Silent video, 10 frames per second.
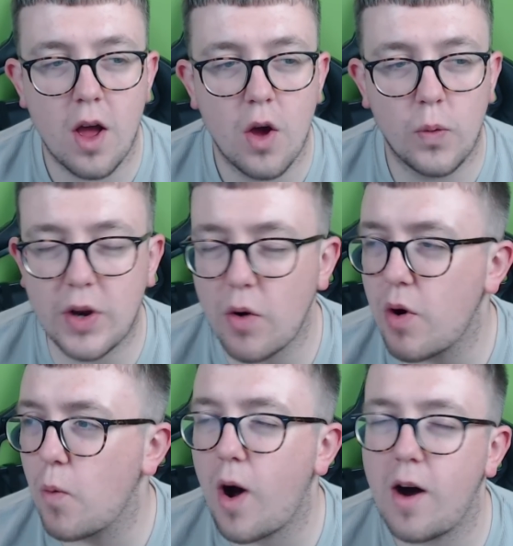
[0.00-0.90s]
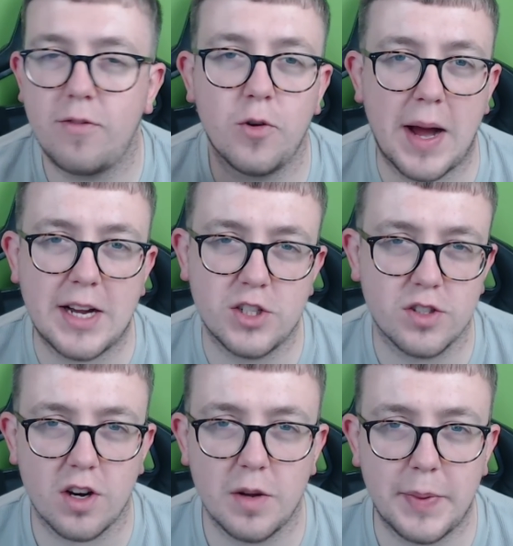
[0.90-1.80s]
We don't know what our formation's
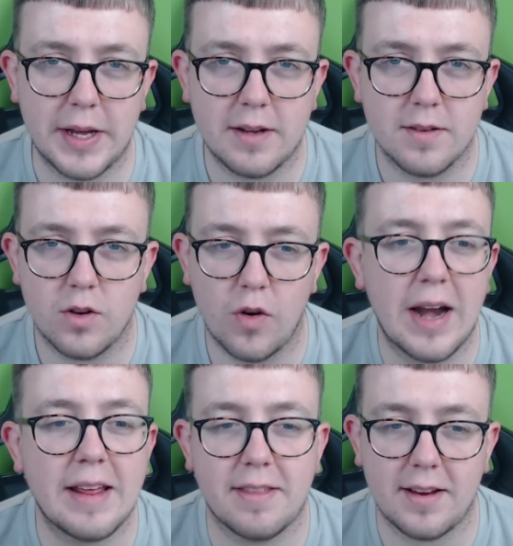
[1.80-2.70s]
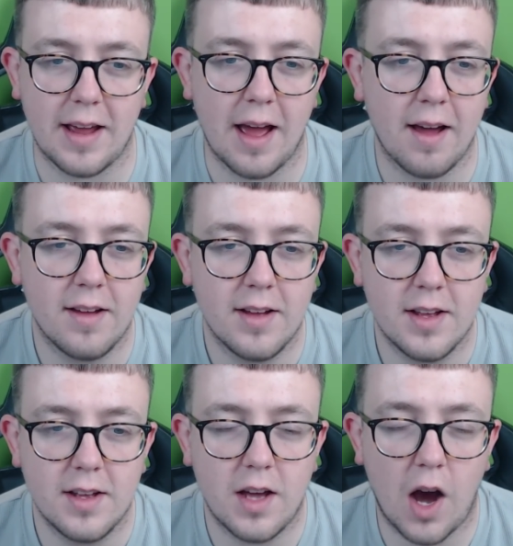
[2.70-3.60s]
going to be or anything yet.
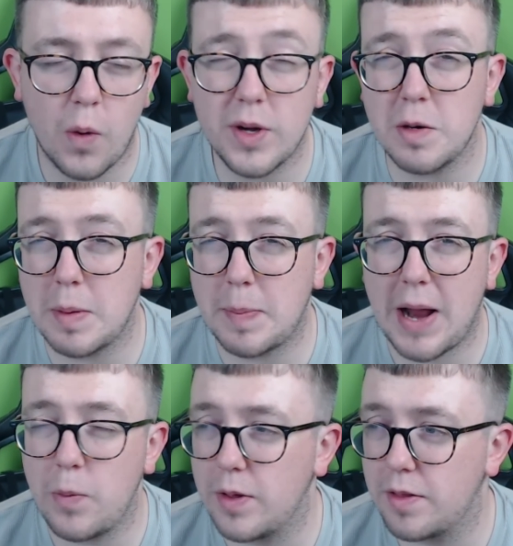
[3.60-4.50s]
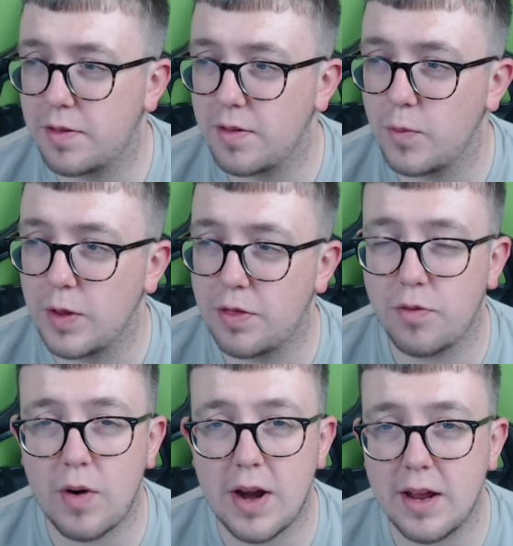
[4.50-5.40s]
Are we going to be playing with
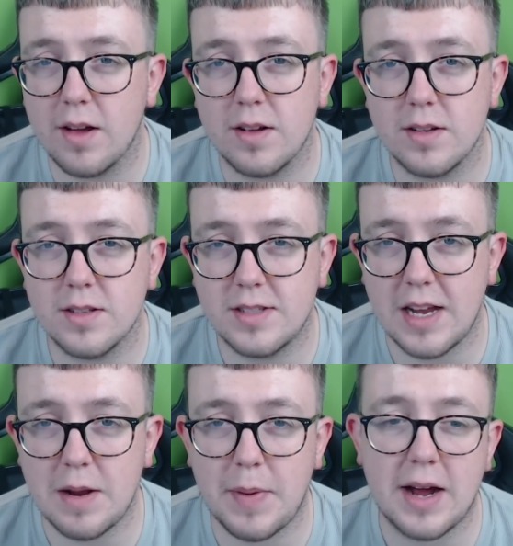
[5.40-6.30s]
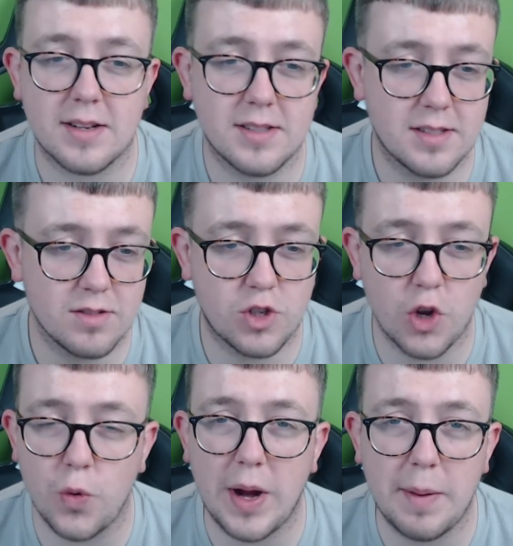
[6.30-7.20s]
3 centre-backs,
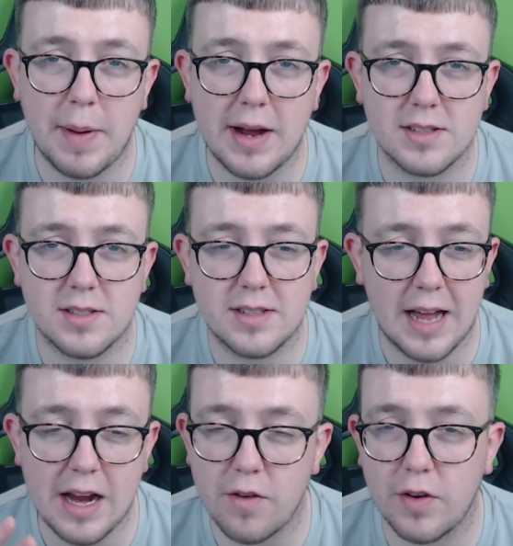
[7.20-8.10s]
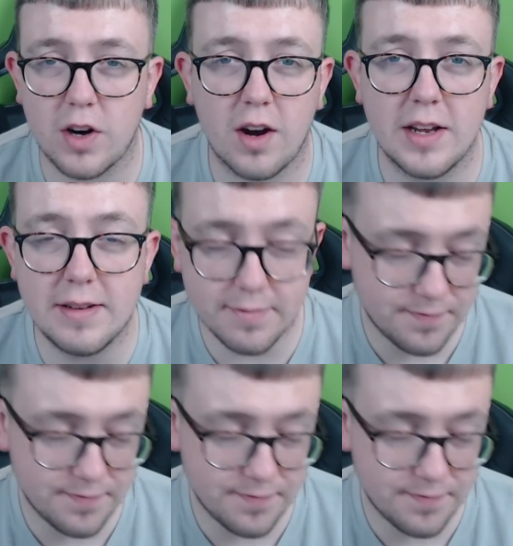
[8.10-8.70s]
2 wing-backs, Keita and Colin?